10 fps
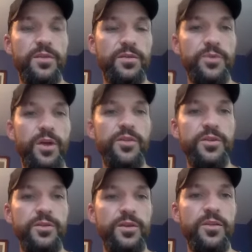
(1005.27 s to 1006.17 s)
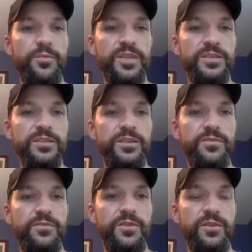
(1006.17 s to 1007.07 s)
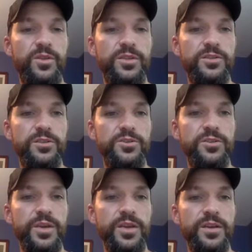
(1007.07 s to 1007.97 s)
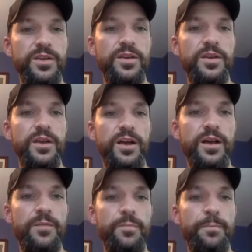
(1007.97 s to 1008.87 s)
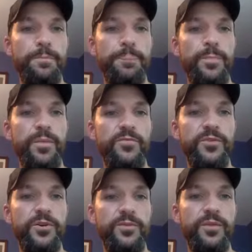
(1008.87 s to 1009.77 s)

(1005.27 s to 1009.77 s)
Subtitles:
through all the pieces of what the solution will be. But for